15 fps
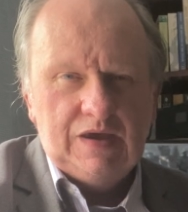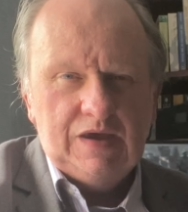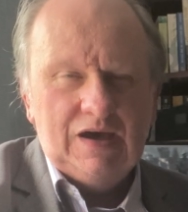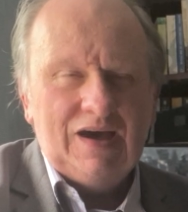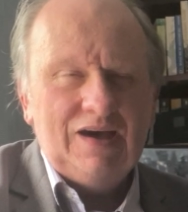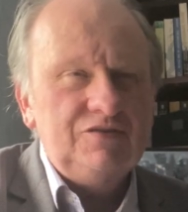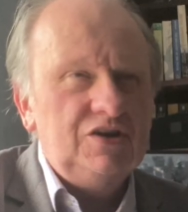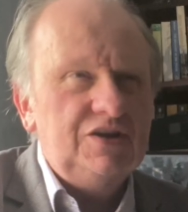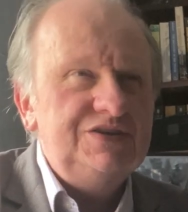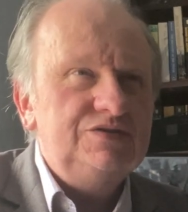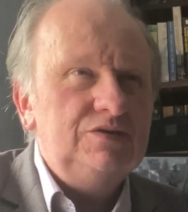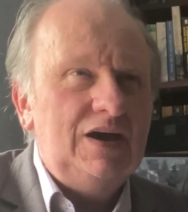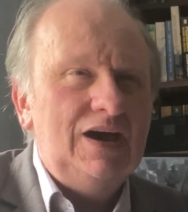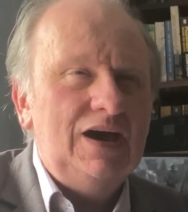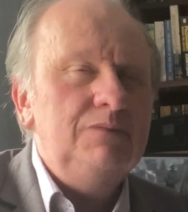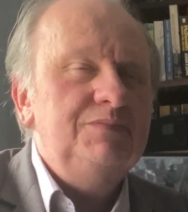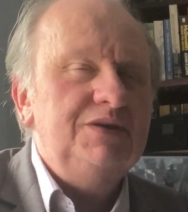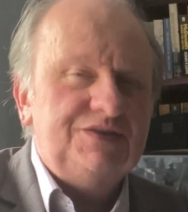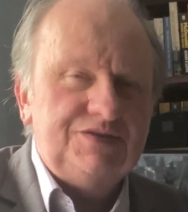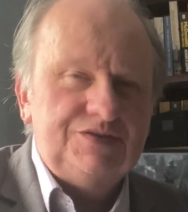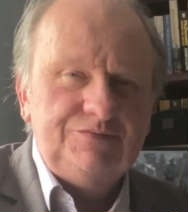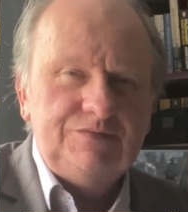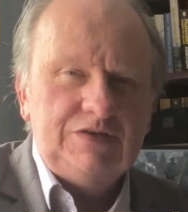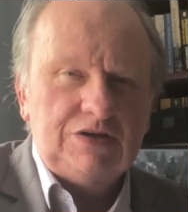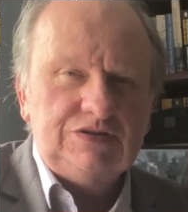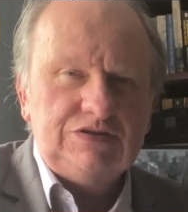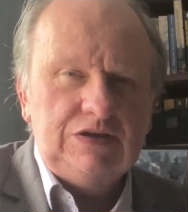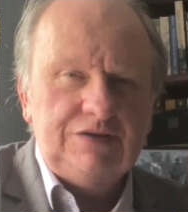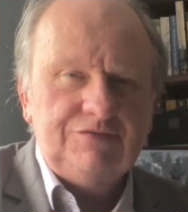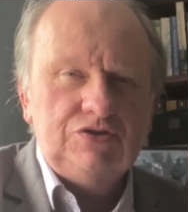I've got into a habit,
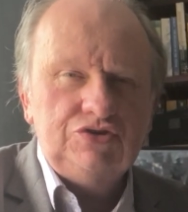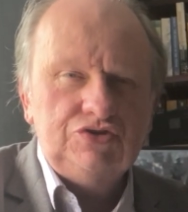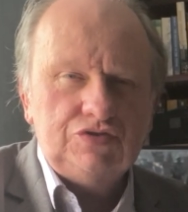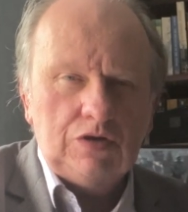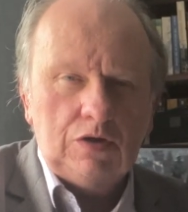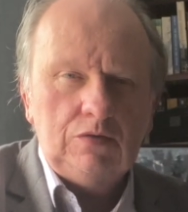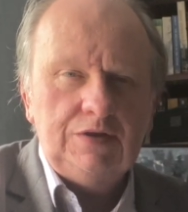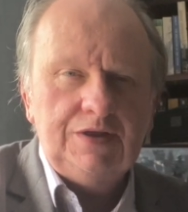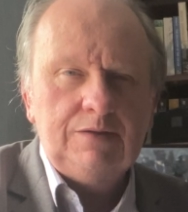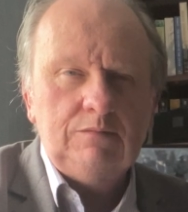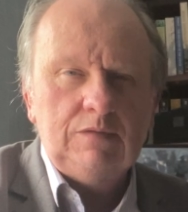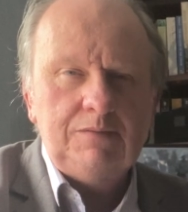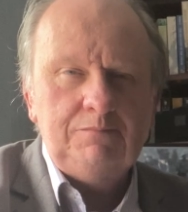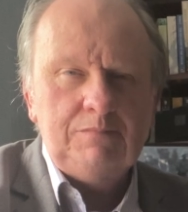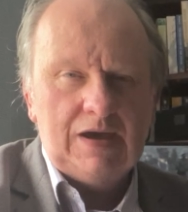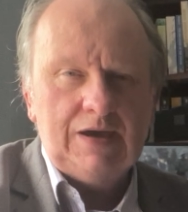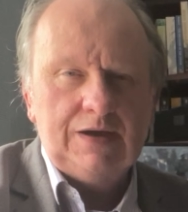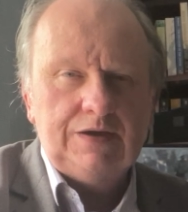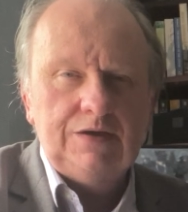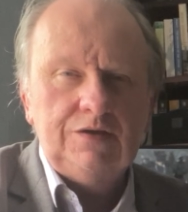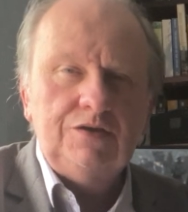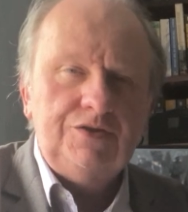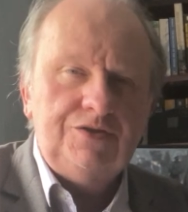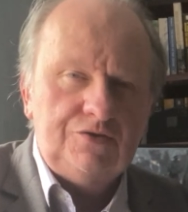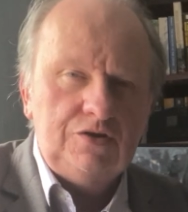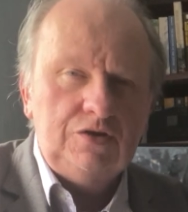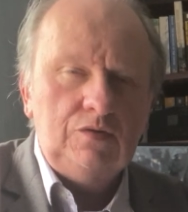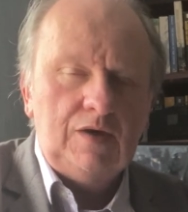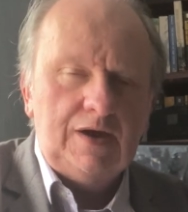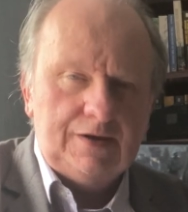actually, of controlling my Mac
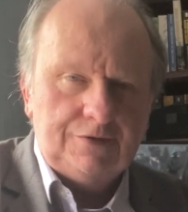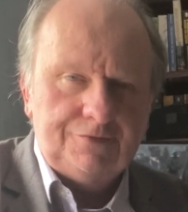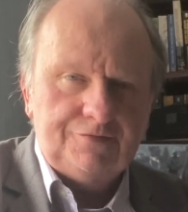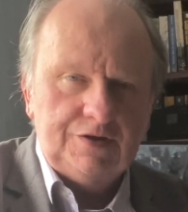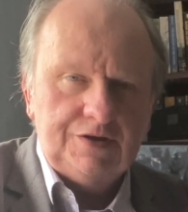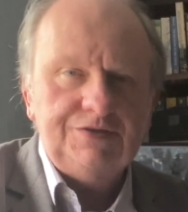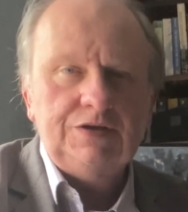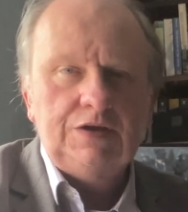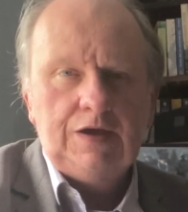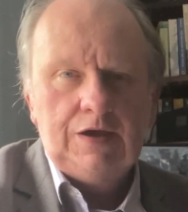through Alfred.